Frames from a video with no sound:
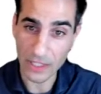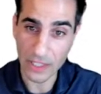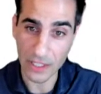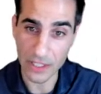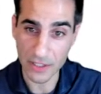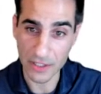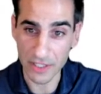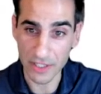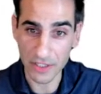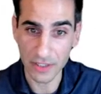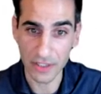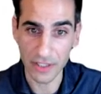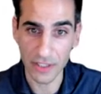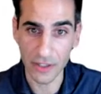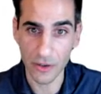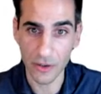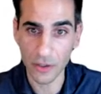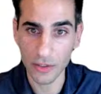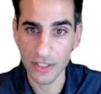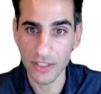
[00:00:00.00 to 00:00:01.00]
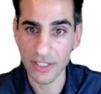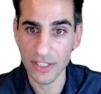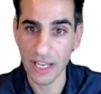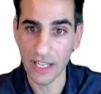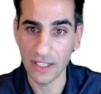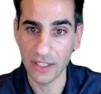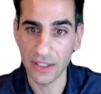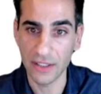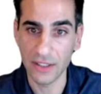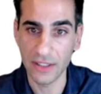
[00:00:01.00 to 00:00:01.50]
essentially all these
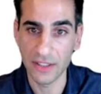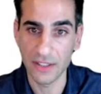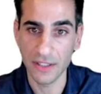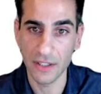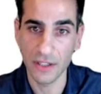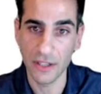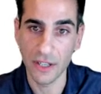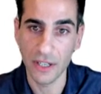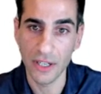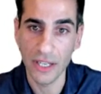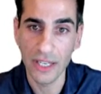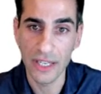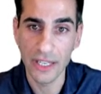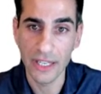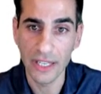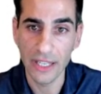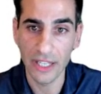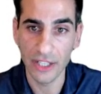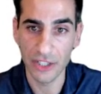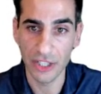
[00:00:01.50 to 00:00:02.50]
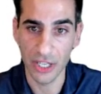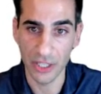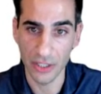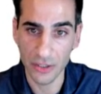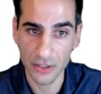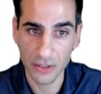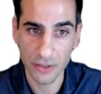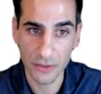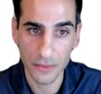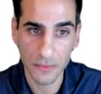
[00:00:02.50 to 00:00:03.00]
galaxies are
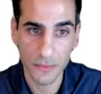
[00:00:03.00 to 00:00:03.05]
AGNs.